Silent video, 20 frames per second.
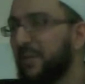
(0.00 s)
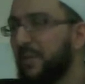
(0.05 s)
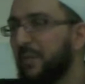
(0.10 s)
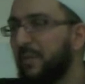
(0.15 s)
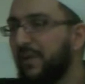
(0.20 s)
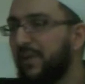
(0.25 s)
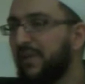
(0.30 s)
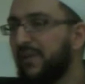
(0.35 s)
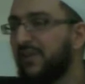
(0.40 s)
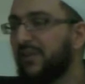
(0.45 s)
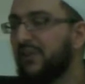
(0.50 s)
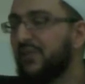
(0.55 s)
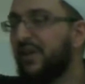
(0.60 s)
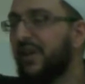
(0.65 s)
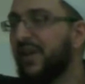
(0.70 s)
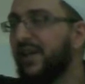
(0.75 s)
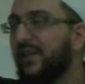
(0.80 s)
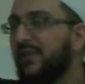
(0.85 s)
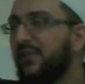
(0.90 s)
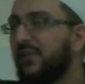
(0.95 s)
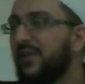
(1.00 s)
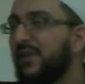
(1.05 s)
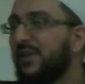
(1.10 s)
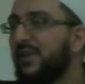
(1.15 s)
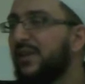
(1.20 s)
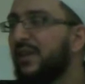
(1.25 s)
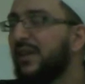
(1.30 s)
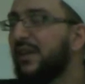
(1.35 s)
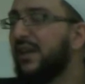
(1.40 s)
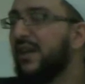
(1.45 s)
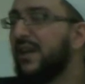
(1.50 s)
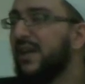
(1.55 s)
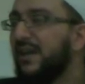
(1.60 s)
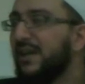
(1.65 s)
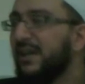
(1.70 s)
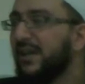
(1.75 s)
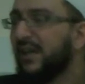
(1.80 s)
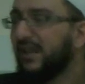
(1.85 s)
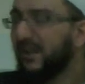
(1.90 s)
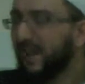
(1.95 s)
Abu Bakr died with
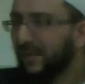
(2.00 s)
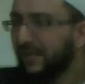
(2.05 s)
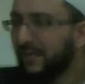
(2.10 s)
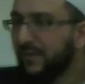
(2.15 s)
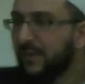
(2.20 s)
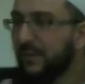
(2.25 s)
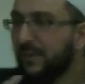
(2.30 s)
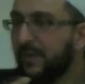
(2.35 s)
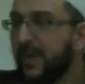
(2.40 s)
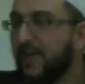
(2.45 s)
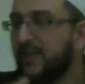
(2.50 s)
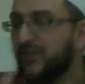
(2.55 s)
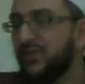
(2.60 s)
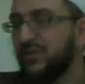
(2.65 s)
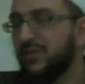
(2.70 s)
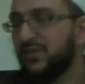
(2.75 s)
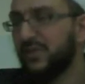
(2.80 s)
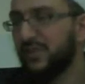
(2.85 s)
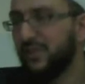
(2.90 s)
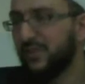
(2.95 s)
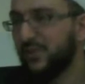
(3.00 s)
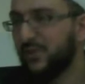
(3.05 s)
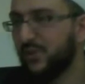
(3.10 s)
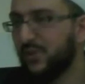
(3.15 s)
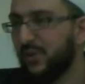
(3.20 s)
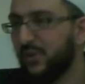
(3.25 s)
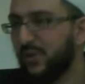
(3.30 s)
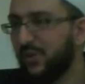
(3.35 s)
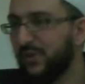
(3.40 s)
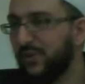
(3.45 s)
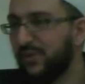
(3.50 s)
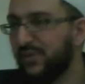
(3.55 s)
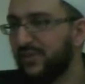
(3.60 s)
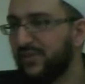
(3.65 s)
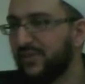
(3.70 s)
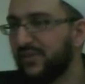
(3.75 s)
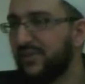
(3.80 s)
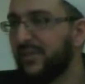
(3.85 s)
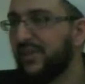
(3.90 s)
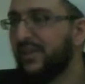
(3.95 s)
11 patches in his clothes.
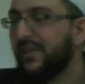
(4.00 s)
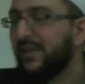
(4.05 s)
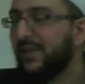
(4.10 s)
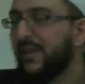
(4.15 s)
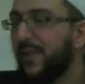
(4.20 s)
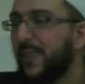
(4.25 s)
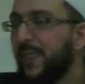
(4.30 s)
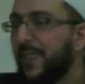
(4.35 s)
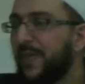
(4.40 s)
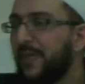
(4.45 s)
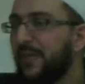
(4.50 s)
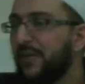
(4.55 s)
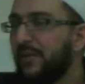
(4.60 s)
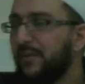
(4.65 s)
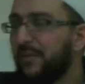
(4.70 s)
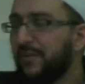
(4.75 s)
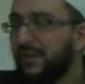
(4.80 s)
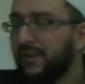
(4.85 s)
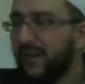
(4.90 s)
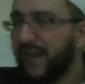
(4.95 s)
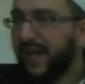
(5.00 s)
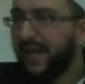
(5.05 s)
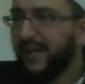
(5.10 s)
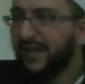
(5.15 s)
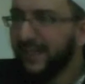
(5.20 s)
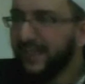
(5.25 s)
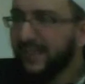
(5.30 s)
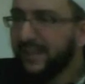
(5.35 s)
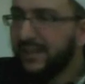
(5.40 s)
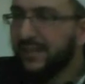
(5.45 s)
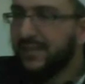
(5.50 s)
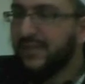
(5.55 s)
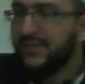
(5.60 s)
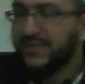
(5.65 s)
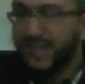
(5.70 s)
Umar, Ali, the